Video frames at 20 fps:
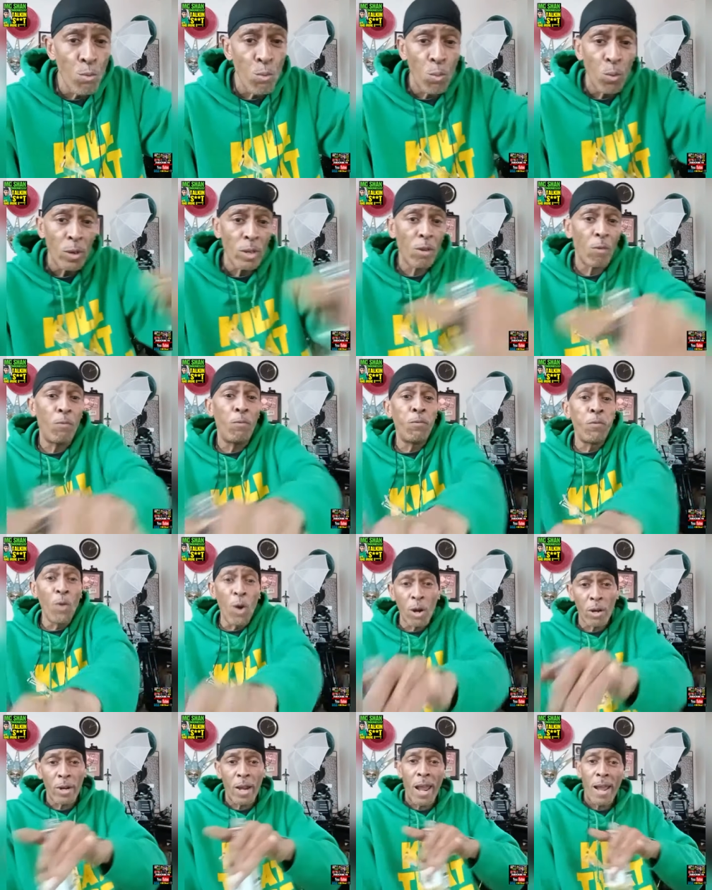What the
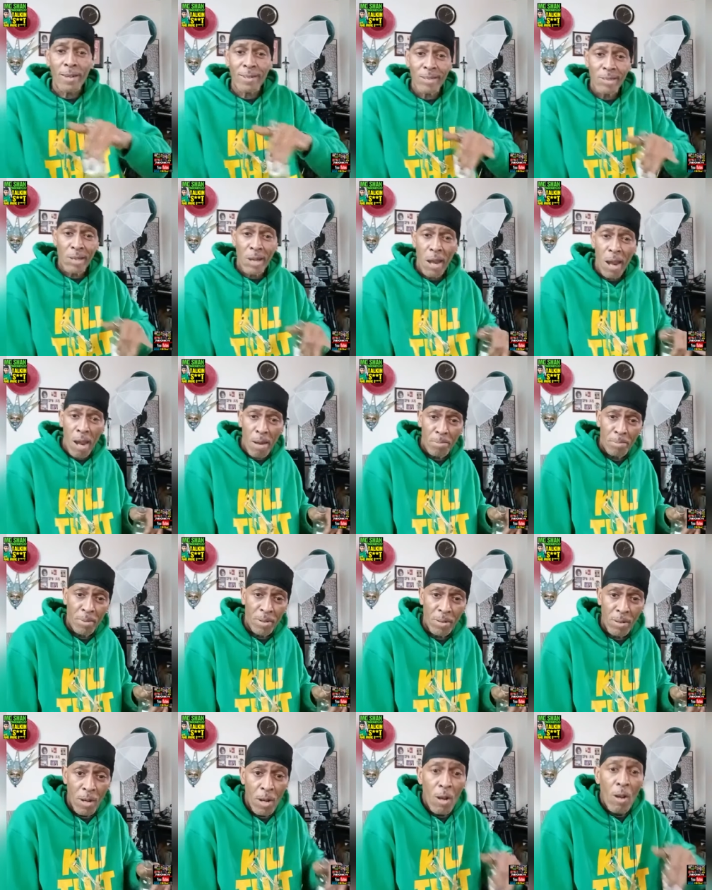fuck has to
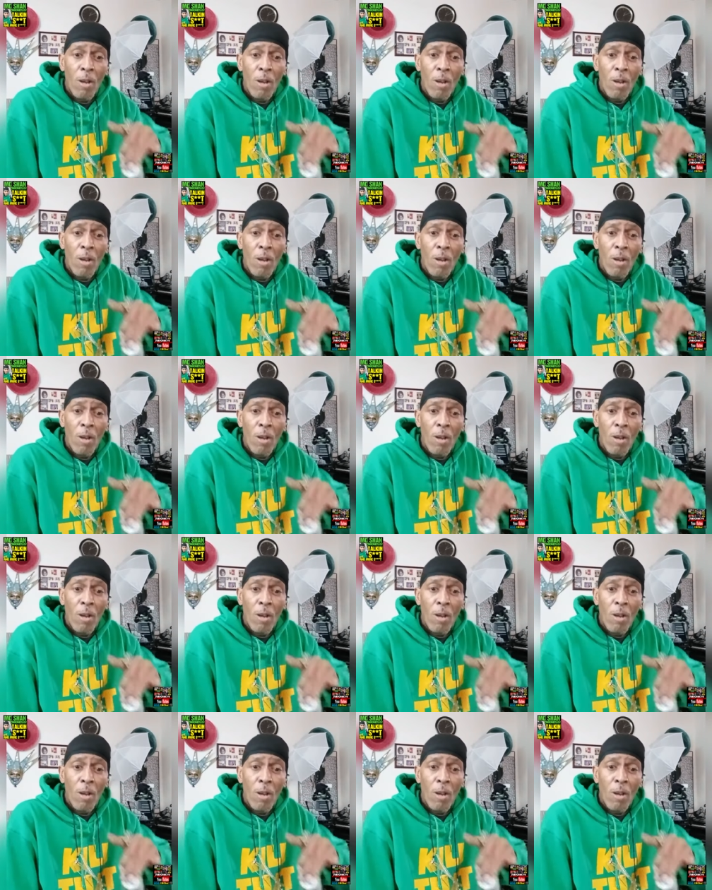happen?